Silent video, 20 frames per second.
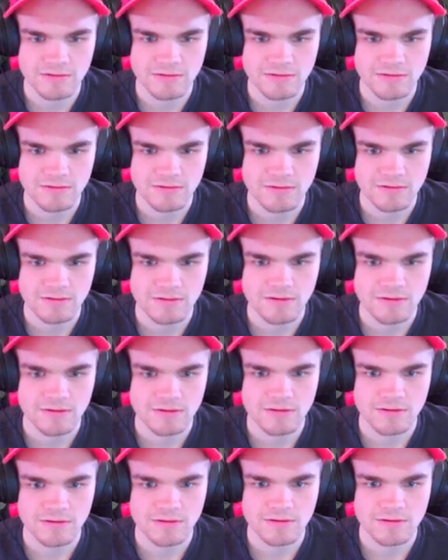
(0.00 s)

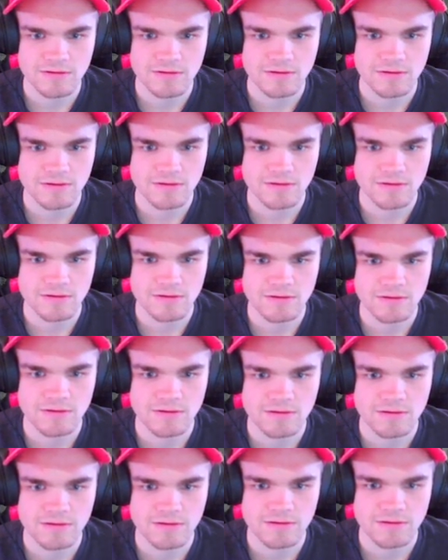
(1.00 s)

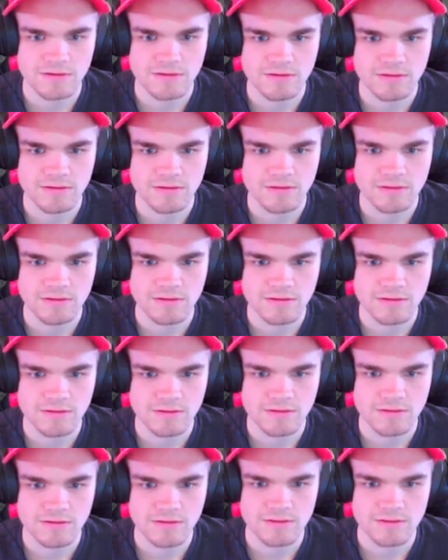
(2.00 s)
[no speech]